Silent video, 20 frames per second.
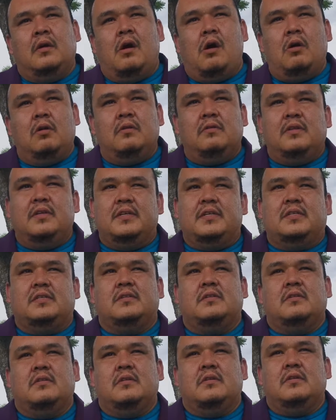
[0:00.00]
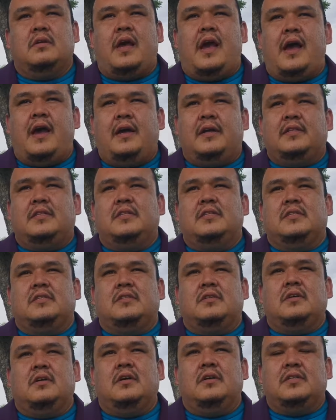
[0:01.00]
all of this act
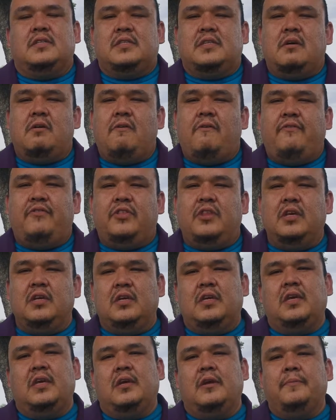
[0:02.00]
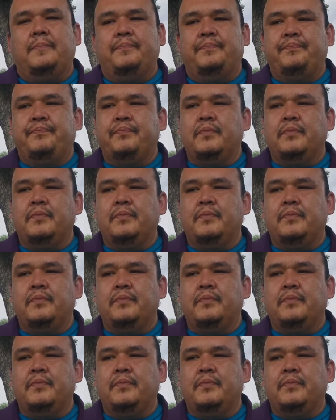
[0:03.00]
is a self-thinking